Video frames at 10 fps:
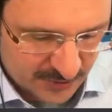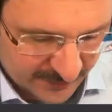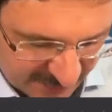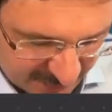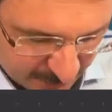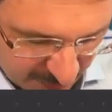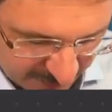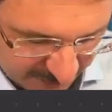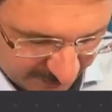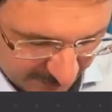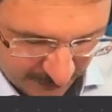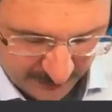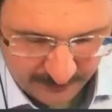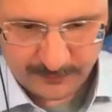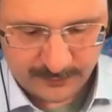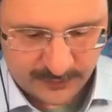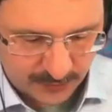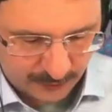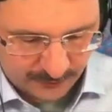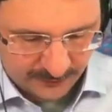that's a positive number
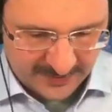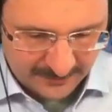too, right?